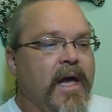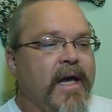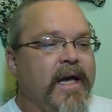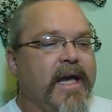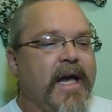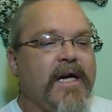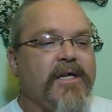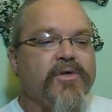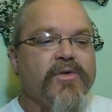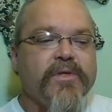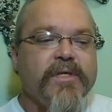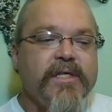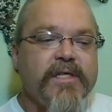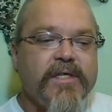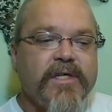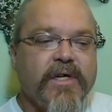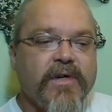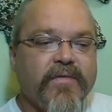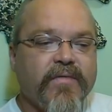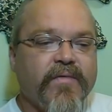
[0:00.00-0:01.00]
Casualties
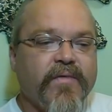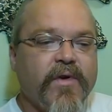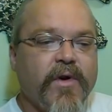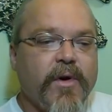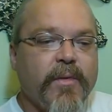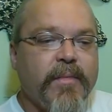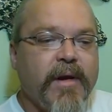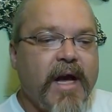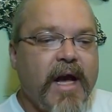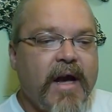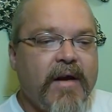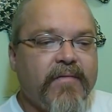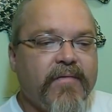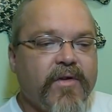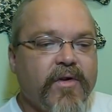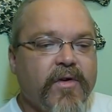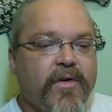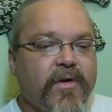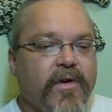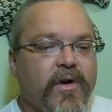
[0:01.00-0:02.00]
confirmed
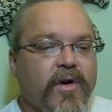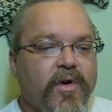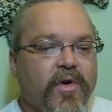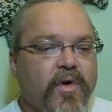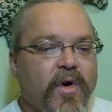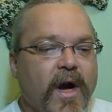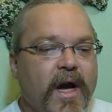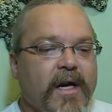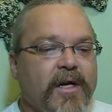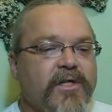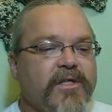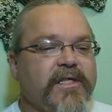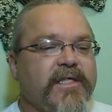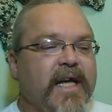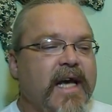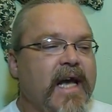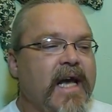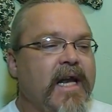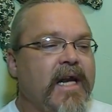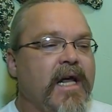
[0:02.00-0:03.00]
after
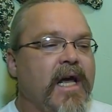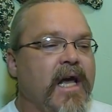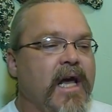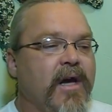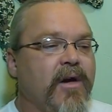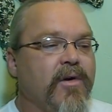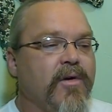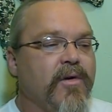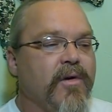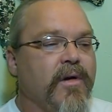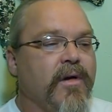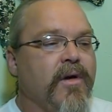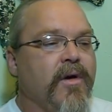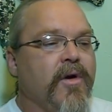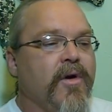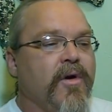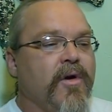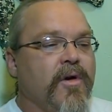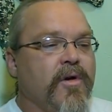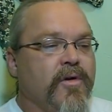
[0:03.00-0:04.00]
Kyrgyzstan,
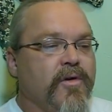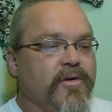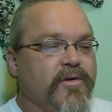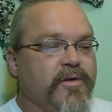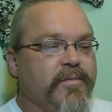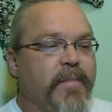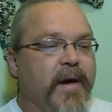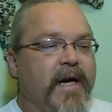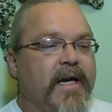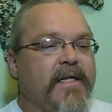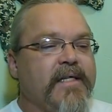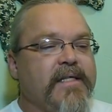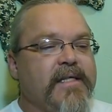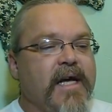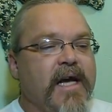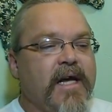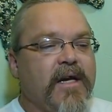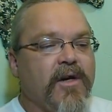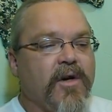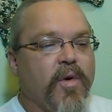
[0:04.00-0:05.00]

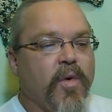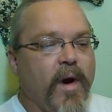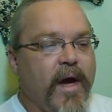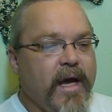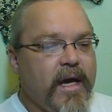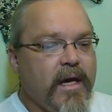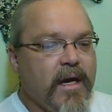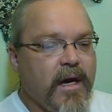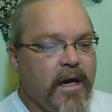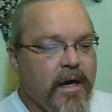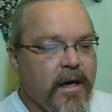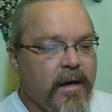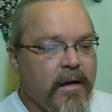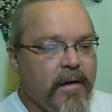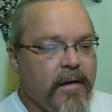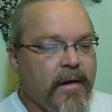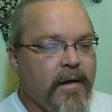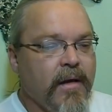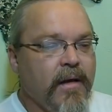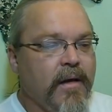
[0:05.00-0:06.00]
Uzbekistan quake.
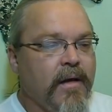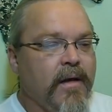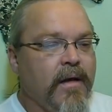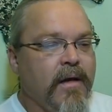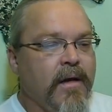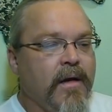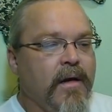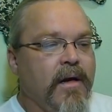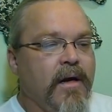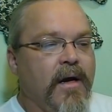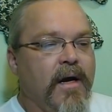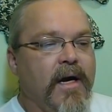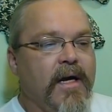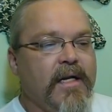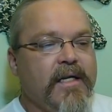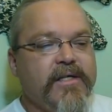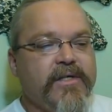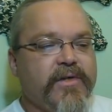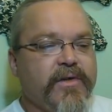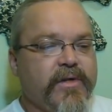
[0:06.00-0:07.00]
At
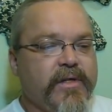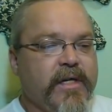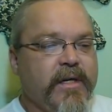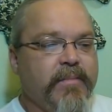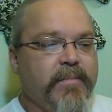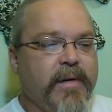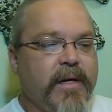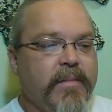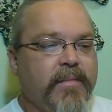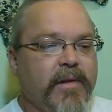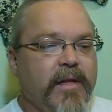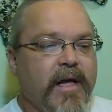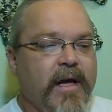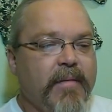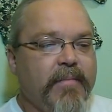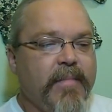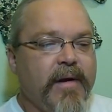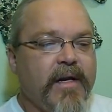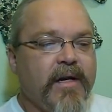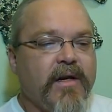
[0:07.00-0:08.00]
least 13 people
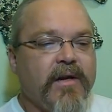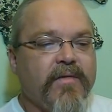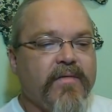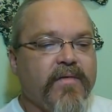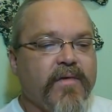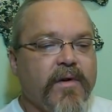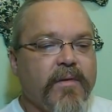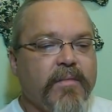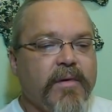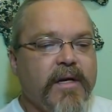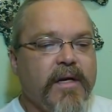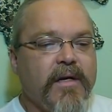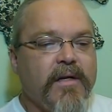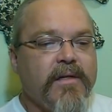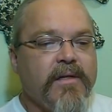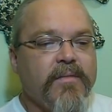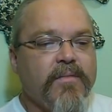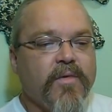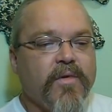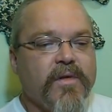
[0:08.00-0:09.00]
have been confirmed
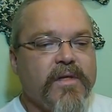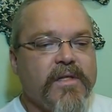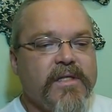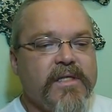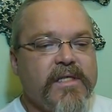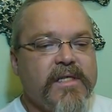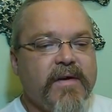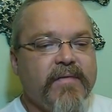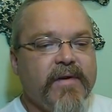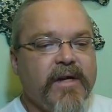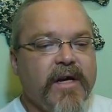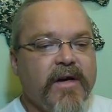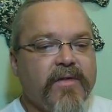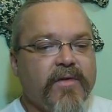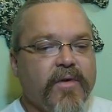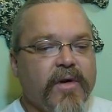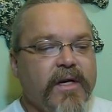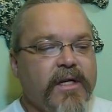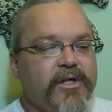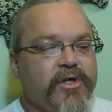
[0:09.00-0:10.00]
killed and more than 70
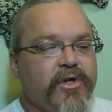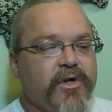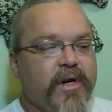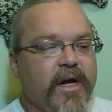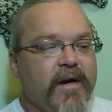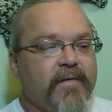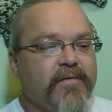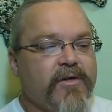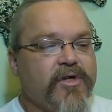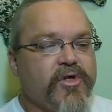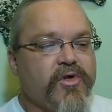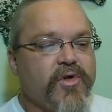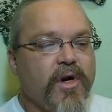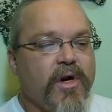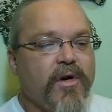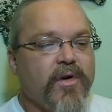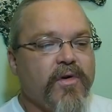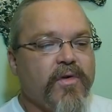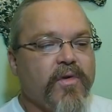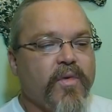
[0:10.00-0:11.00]
other injured after
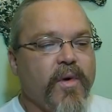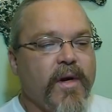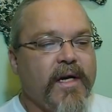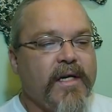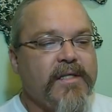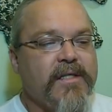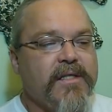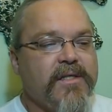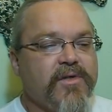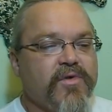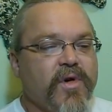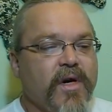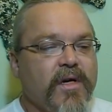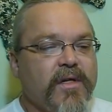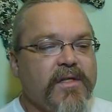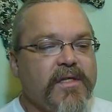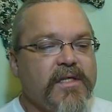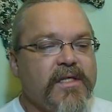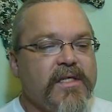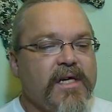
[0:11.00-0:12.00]
strong earthquakes struck
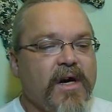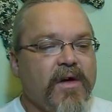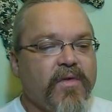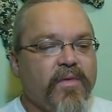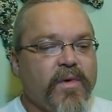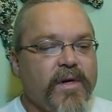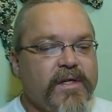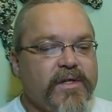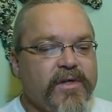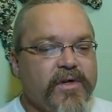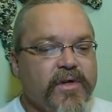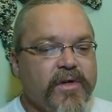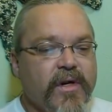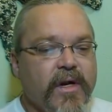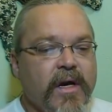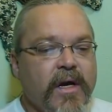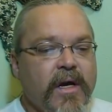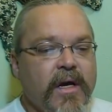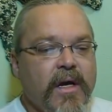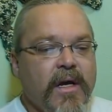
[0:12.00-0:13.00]
the southwestern
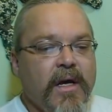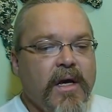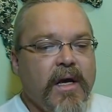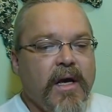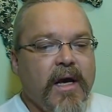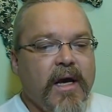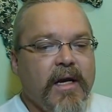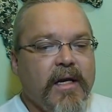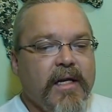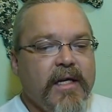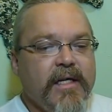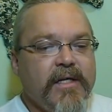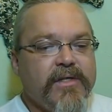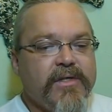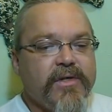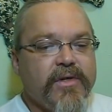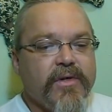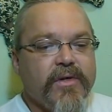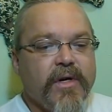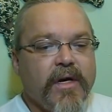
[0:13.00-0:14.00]
and
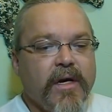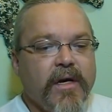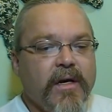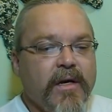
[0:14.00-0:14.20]
eastern